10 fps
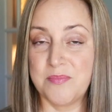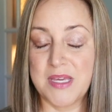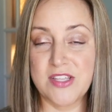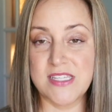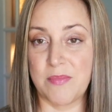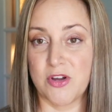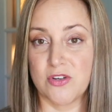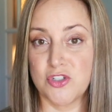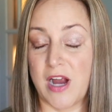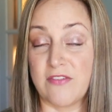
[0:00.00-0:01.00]
big
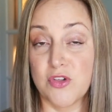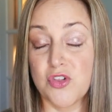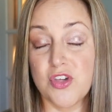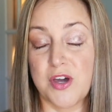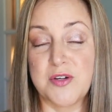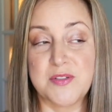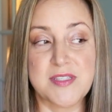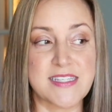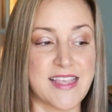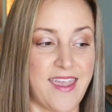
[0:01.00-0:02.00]
summer travel
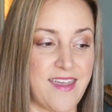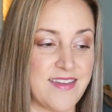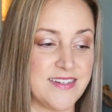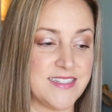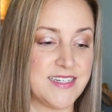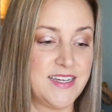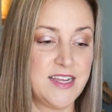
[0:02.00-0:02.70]
shows and